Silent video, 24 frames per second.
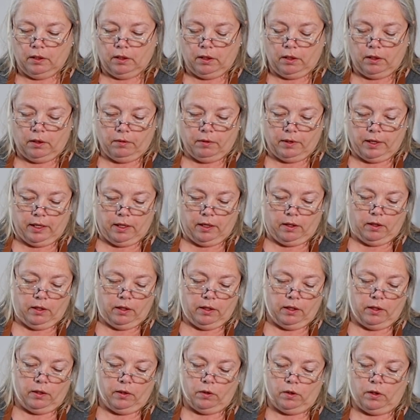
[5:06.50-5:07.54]
All right,
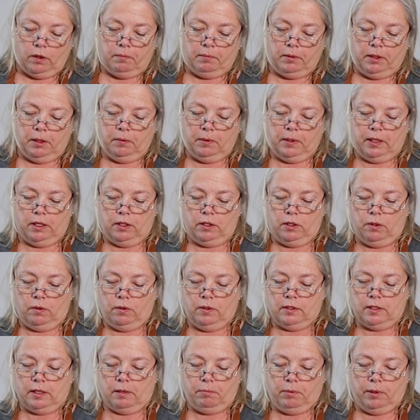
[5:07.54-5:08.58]
normally what I do
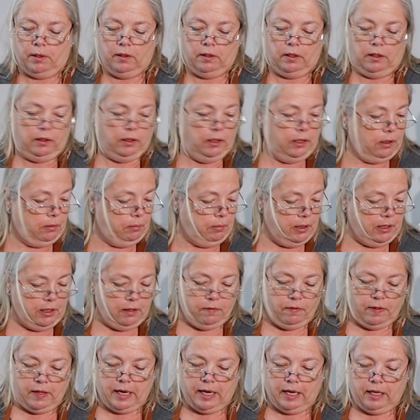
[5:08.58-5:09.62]
is I peel a little bit
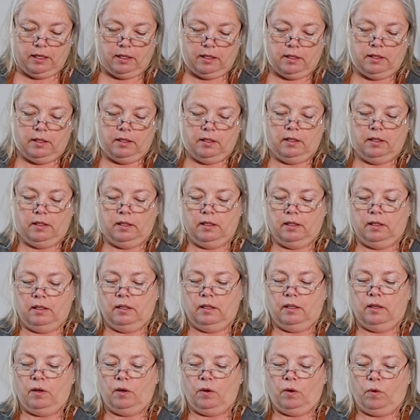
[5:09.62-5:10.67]
of that
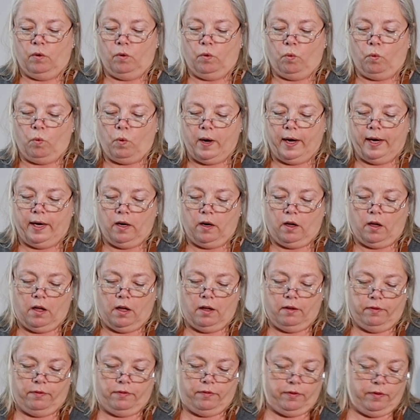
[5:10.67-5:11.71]
white
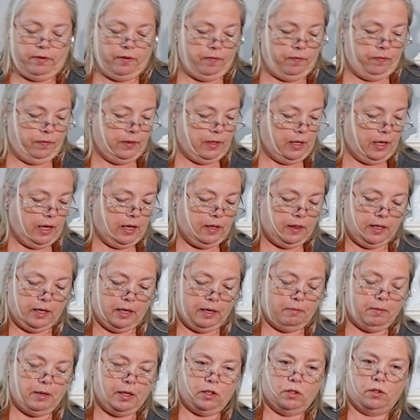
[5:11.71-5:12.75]
off, and then
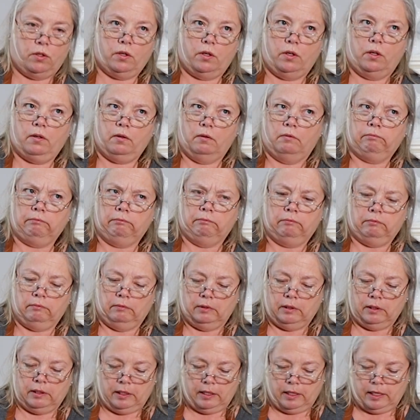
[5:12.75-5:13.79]
I make sure
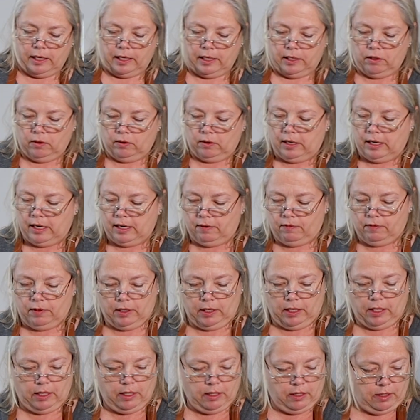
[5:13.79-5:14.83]
I don't have
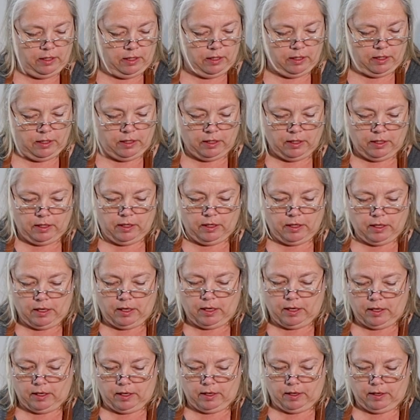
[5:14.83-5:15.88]
any
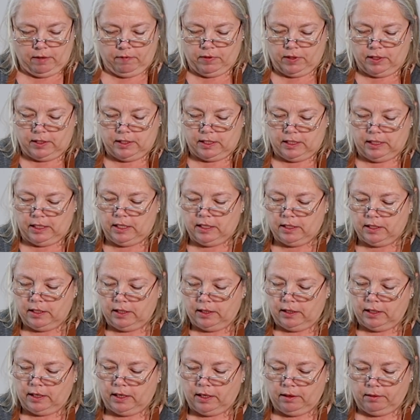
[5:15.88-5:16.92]
of the seeds
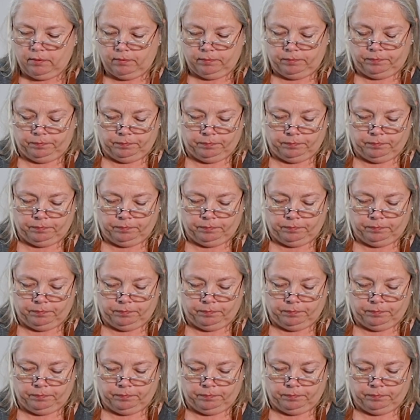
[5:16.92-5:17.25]
in there.